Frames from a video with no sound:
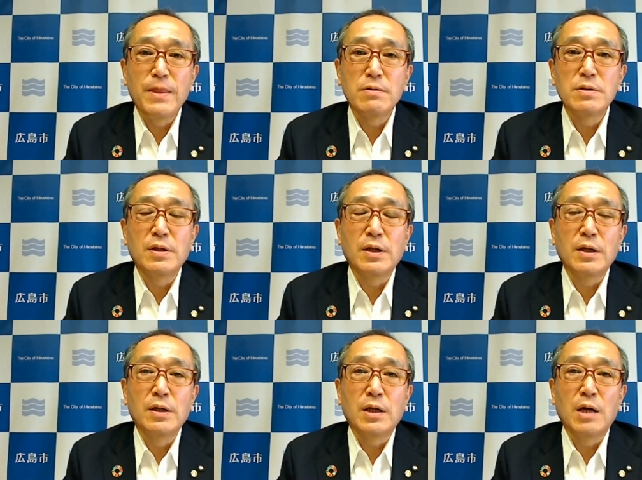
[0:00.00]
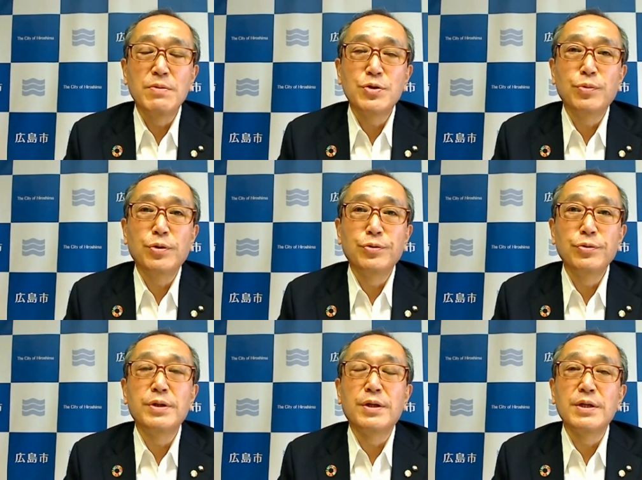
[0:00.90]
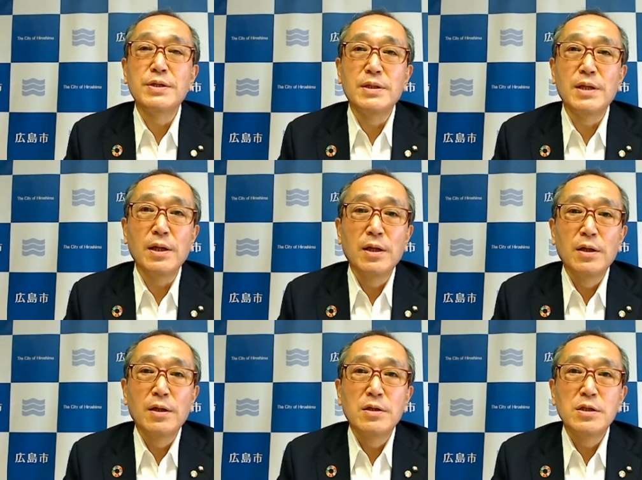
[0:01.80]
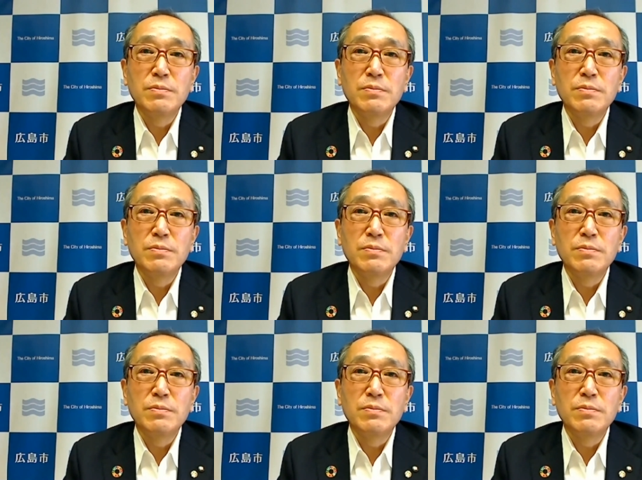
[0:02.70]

So beyond the national boundary,